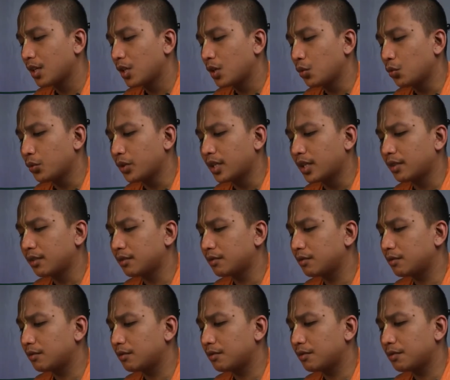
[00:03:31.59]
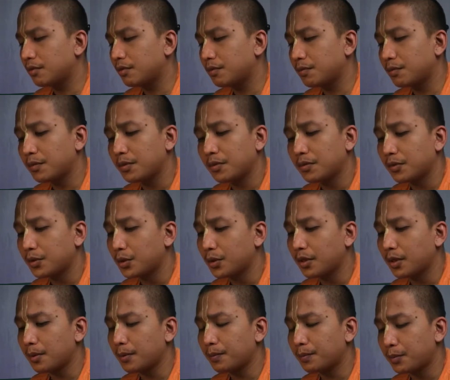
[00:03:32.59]
We can
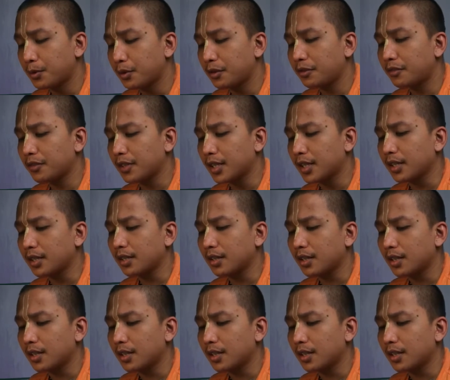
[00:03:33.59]
purify